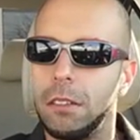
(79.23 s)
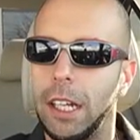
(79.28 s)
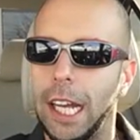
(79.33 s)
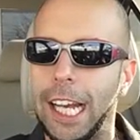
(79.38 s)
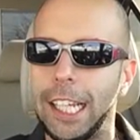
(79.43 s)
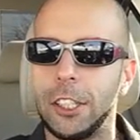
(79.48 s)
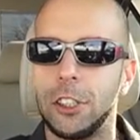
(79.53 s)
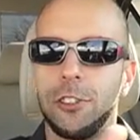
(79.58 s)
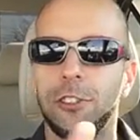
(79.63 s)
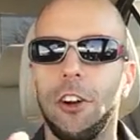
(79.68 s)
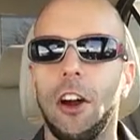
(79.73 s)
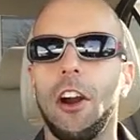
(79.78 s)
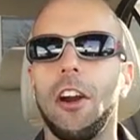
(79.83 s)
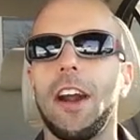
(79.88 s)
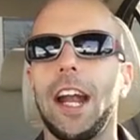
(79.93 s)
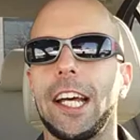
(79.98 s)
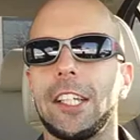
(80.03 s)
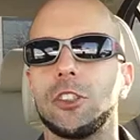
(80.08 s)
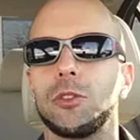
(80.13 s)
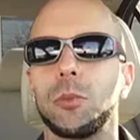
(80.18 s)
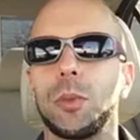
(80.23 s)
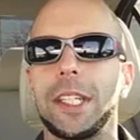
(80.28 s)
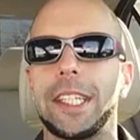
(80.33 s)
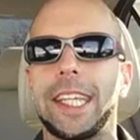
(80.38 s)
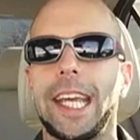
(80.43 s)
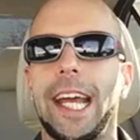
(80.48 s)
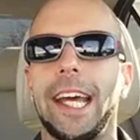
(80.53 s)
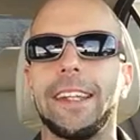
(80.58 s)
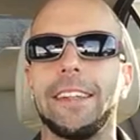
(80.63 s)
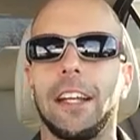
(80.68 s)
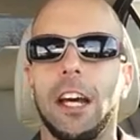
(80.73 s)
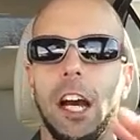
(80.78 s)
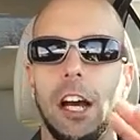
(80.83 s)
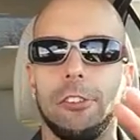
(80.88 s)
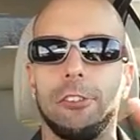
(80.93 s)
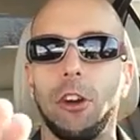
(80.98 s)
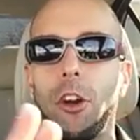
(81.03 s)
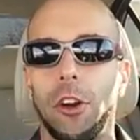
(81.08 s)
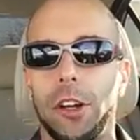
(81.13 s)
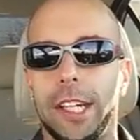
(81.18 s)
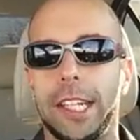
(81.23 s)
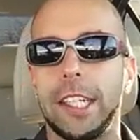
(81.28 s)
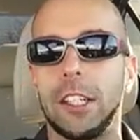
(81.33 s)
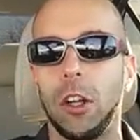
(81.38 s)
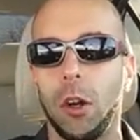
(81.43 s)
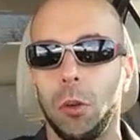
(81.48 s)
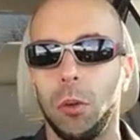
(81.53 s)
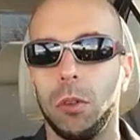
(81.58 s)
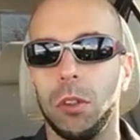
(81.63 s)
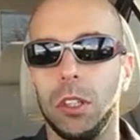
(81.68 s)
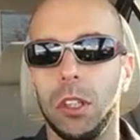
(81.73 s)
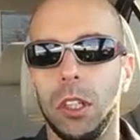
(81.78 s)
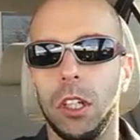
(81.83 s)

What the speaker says: as far as we can of our ego.